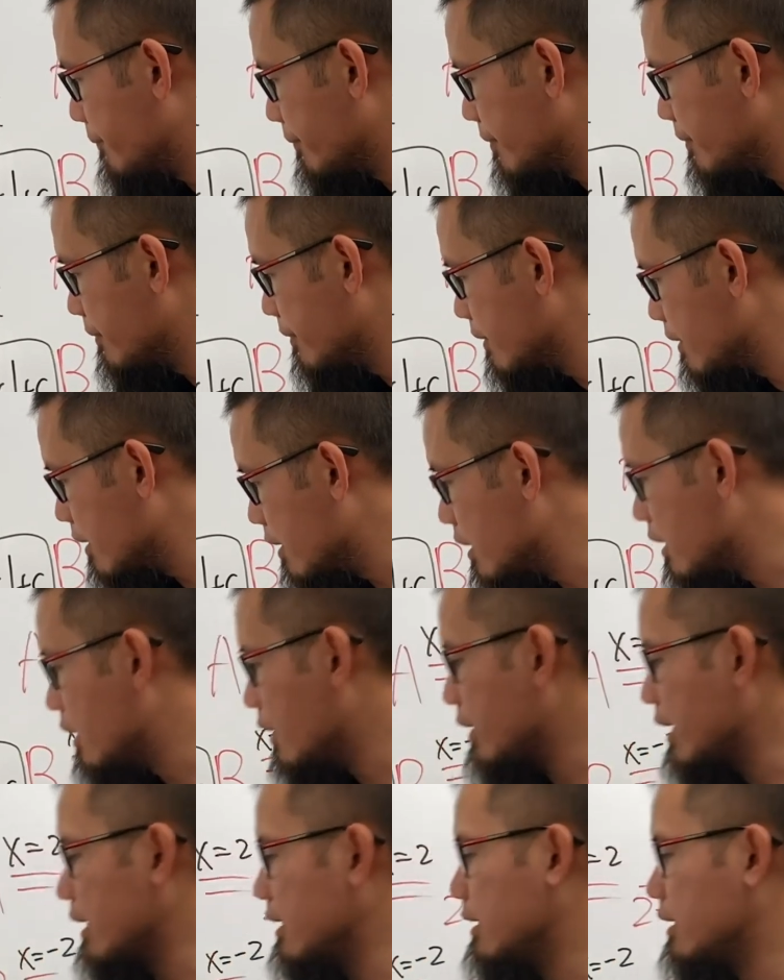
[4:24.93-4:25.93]
All
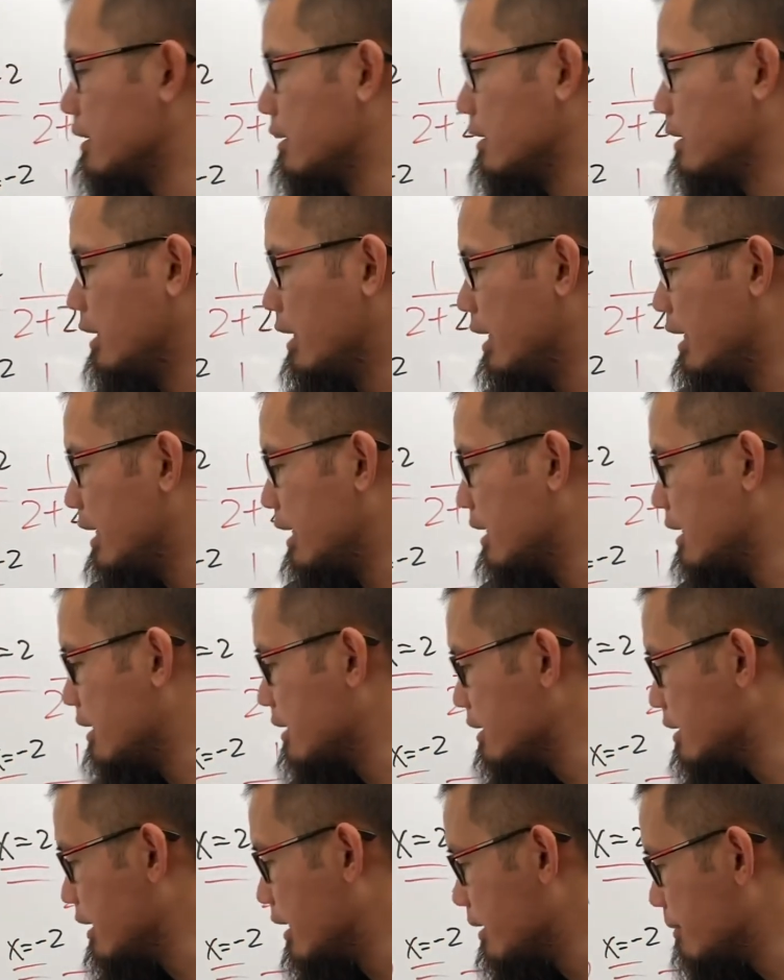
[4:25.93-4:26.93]
right,
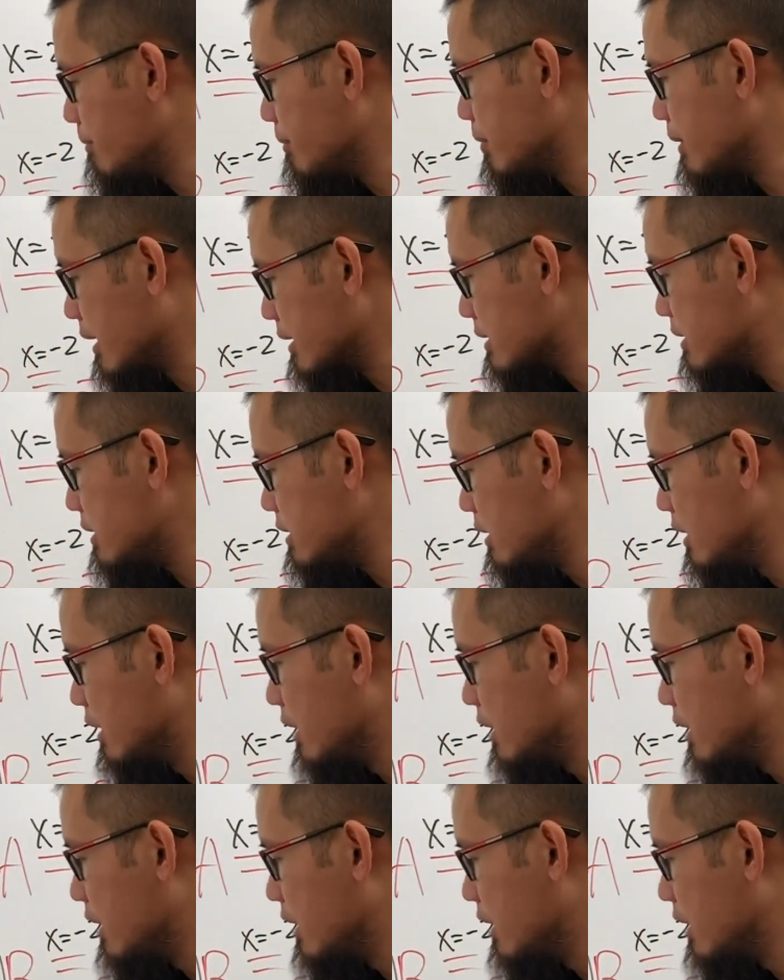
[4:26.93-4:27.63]
and then plus c.